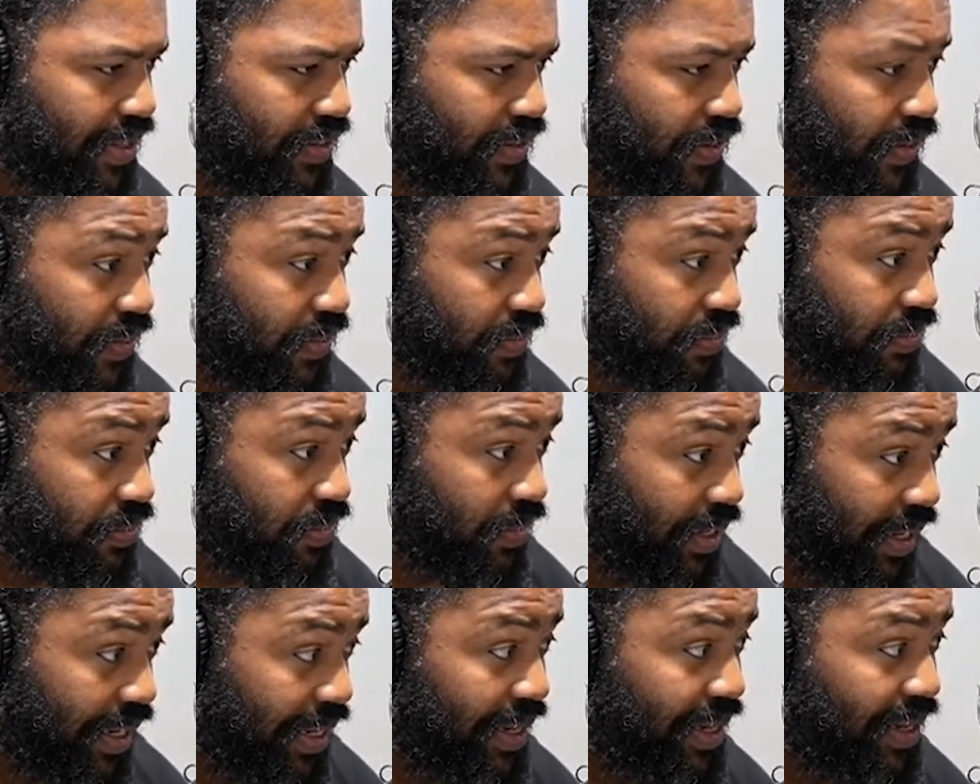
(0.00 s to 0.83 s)
They're
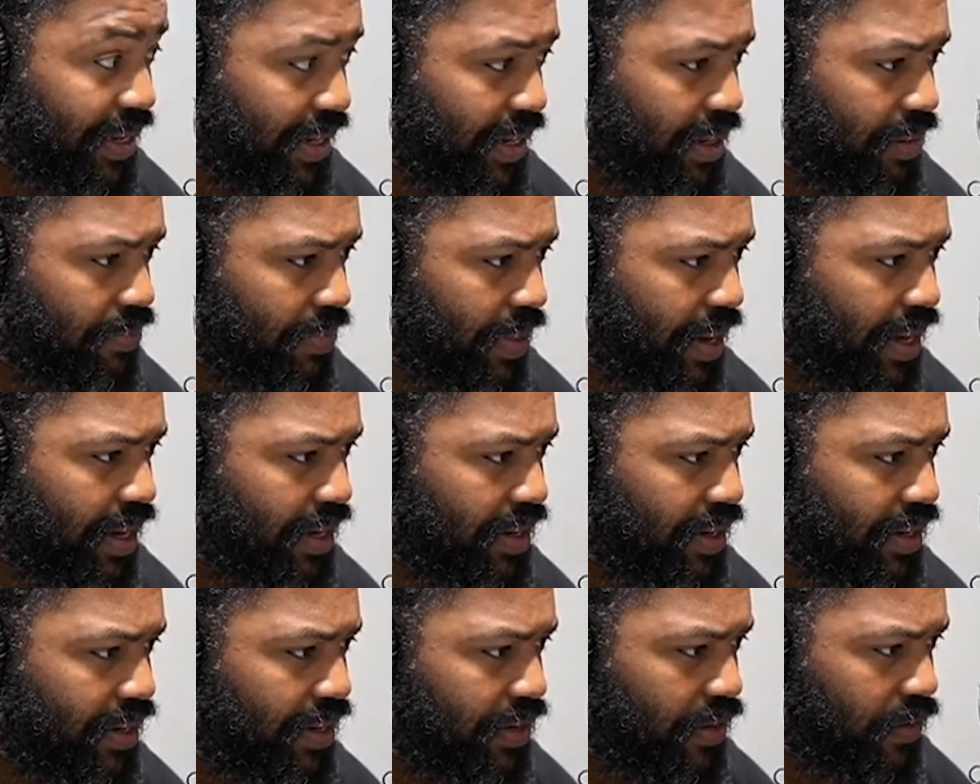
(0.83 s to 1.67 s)
legally
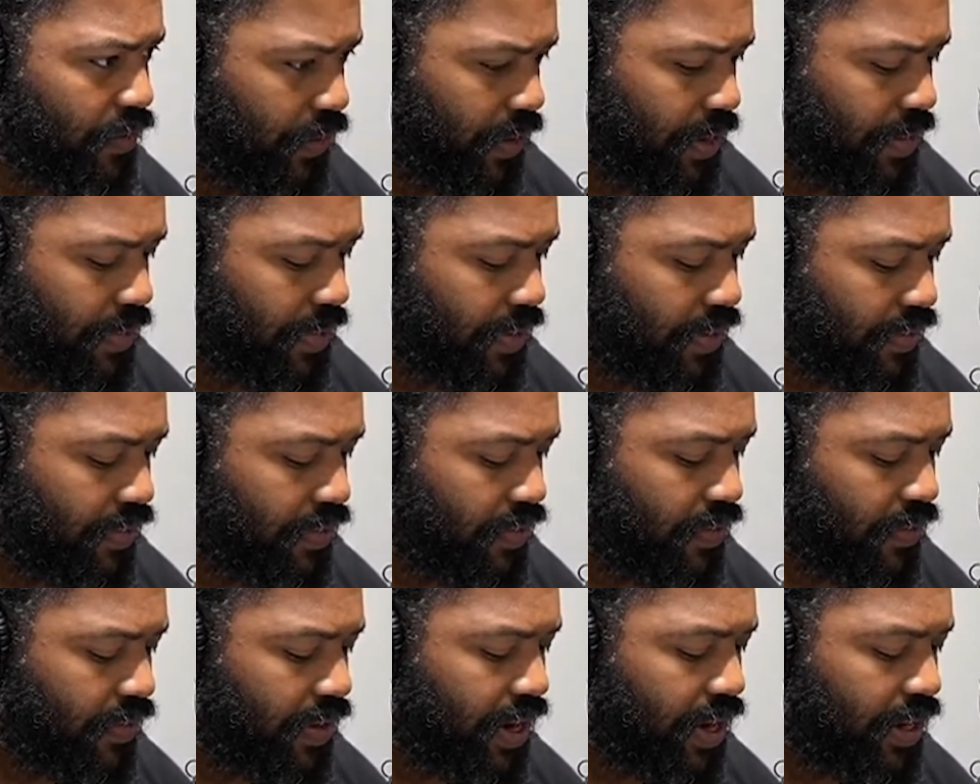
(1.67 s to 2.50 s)
binding agreements,
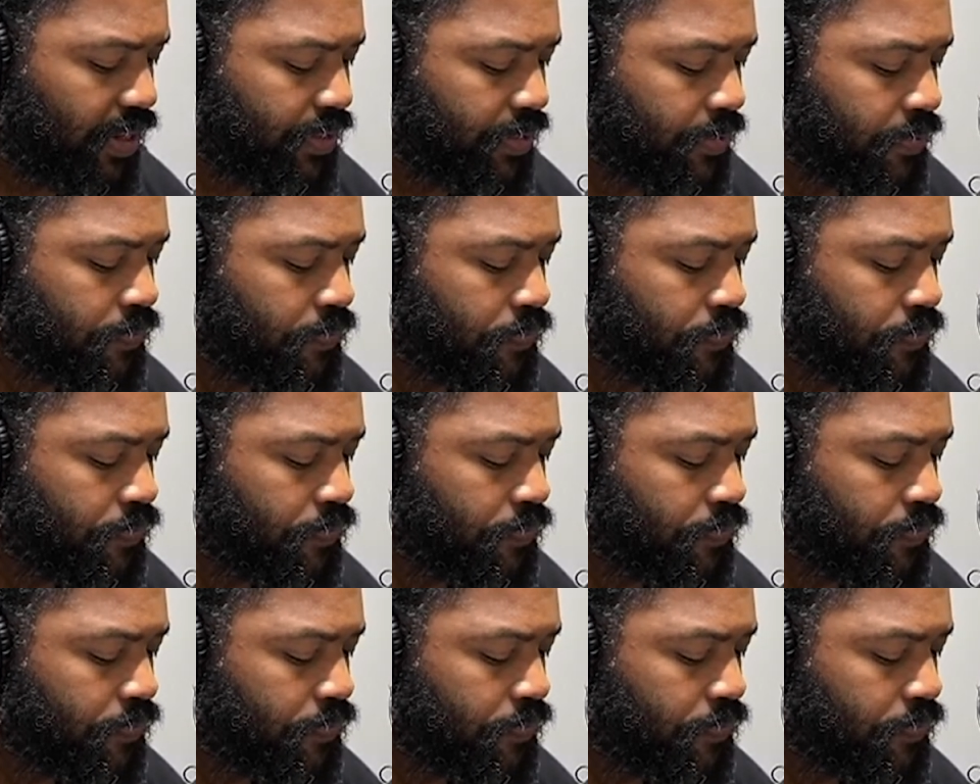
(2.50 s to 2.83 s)
correct?